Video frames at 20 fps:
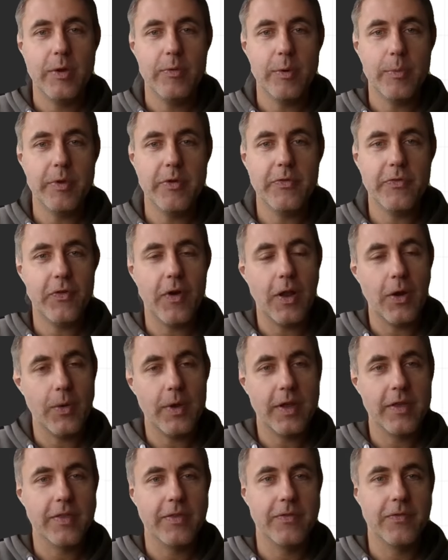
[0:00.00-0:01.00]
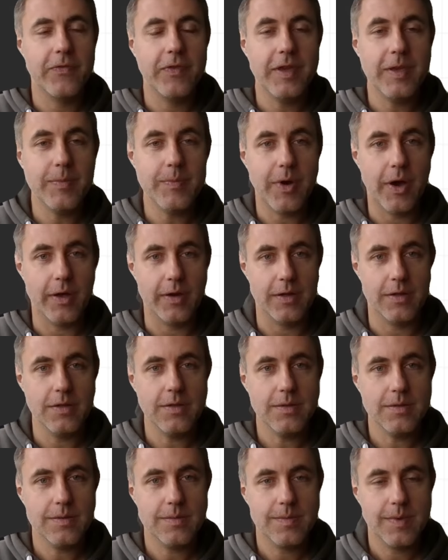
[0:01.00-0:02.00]
will be following the V
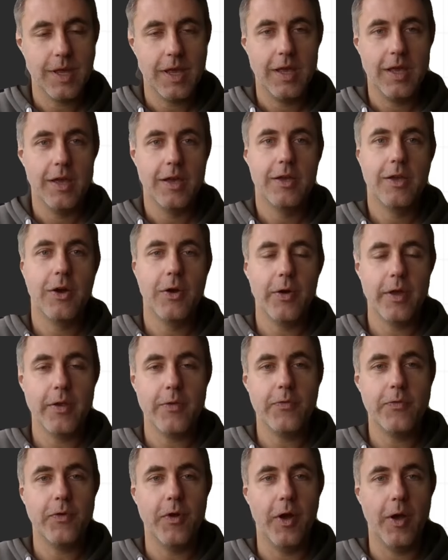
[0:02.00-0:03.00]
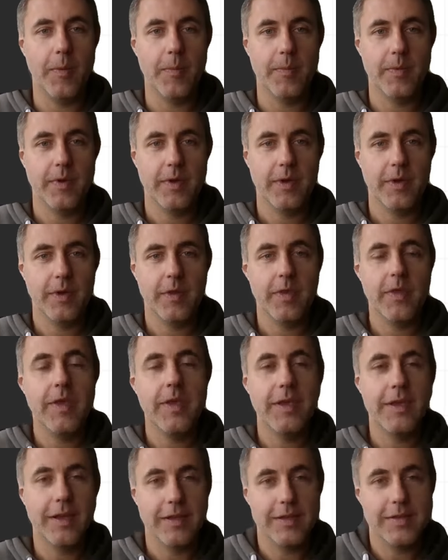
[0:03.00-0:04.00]
model, going from
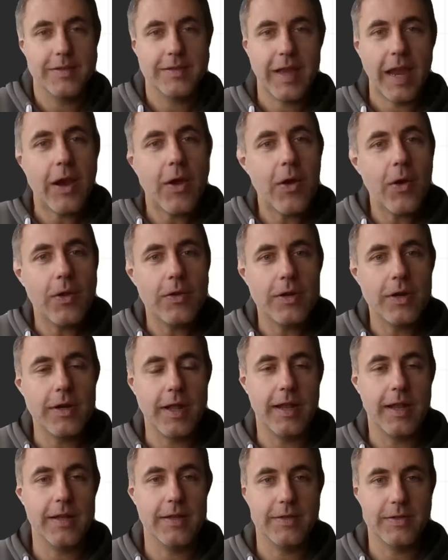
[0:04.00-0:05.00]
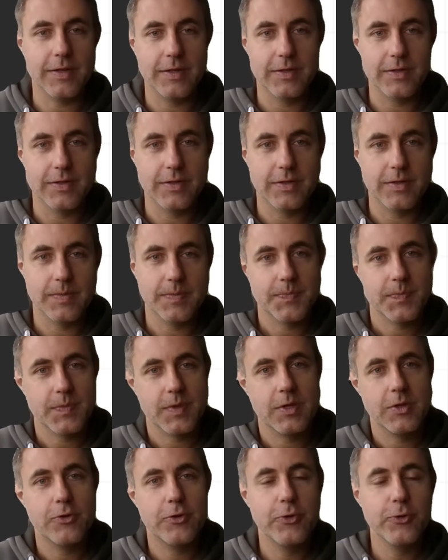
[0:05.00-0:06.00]
the stakeholder analysis
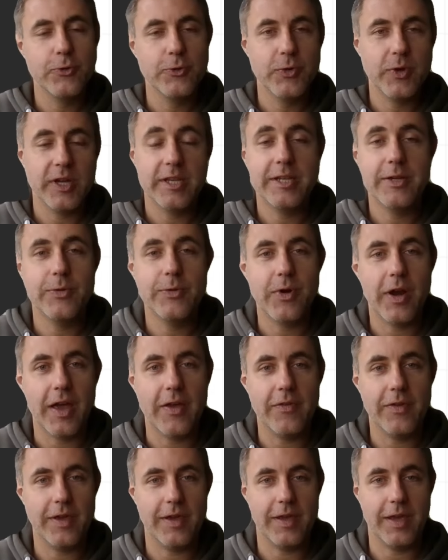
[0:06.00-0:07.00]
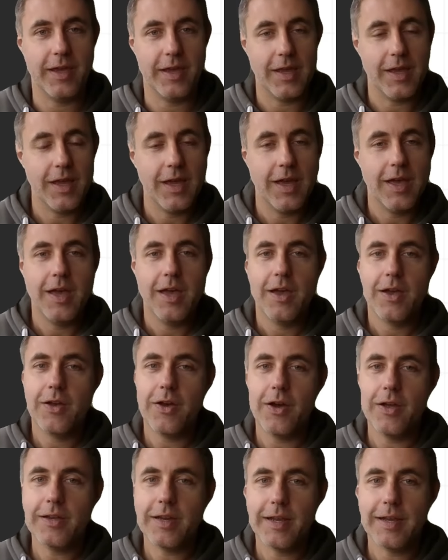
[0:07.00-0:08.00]
to deriving a
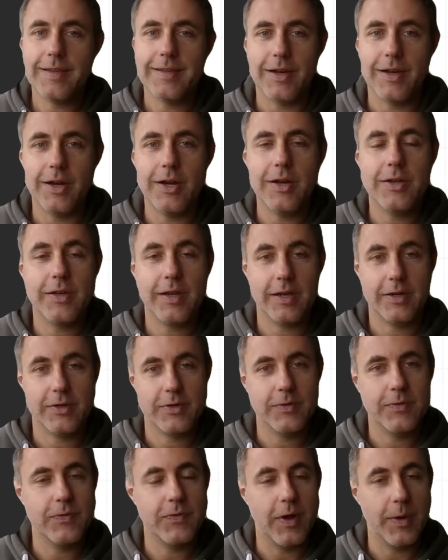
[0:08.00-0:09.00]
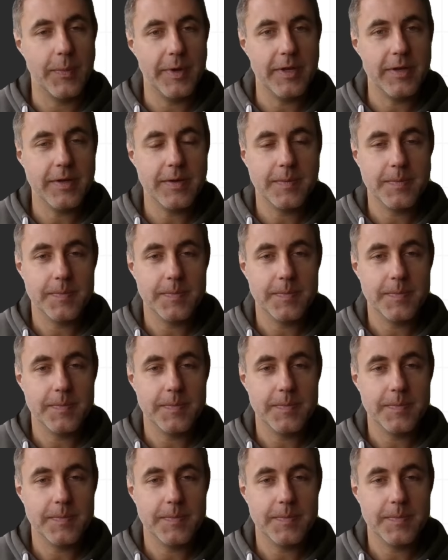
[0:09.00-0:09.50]
context architecture from it.